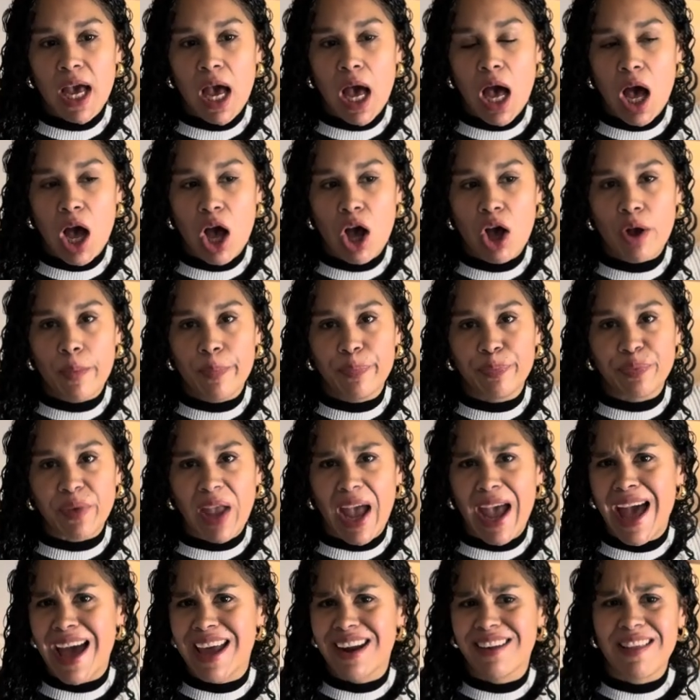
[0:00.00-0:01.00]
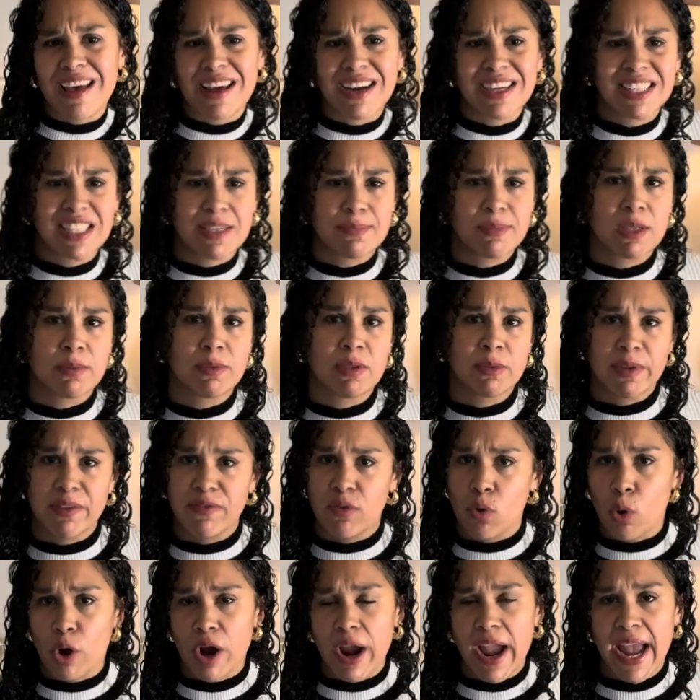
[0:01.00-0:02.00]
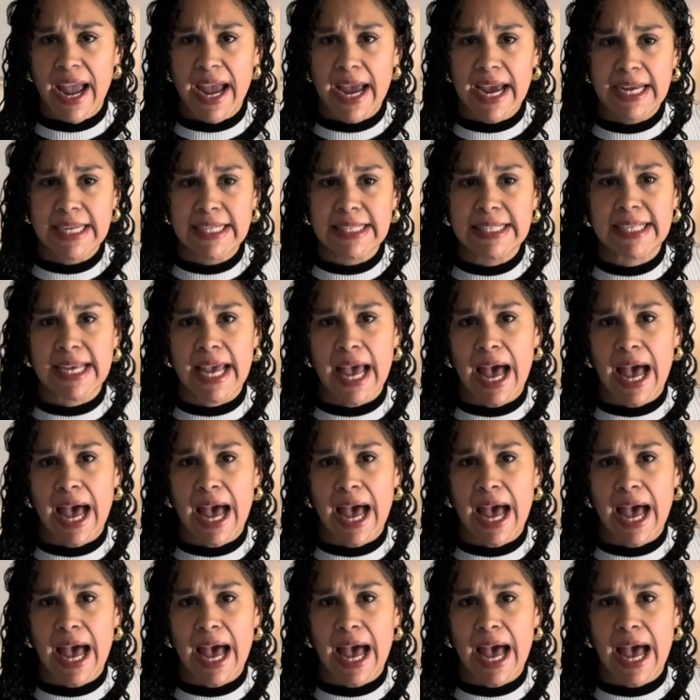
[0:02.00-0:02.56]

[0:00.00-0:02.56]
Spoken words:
I had a lot of symptoms beforehand.